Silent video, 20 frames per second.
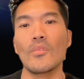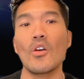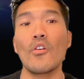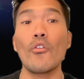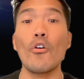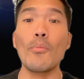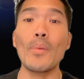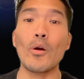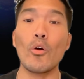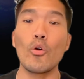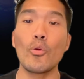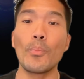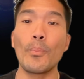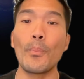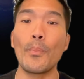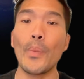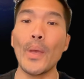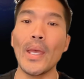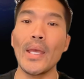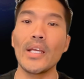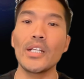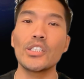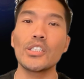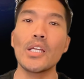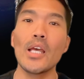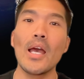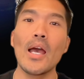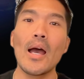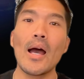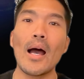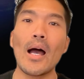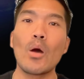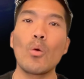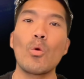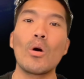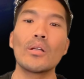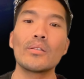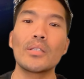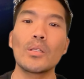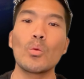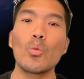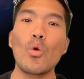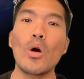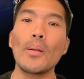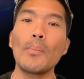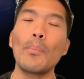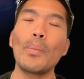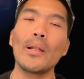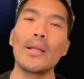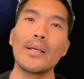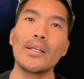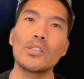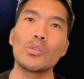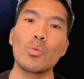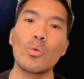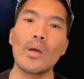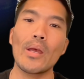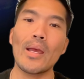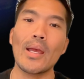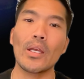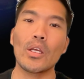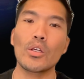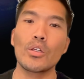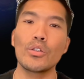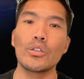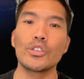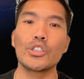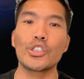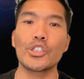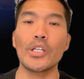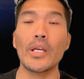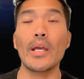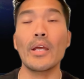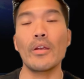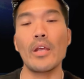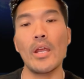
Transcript: For my own page, I wanted one place where I could share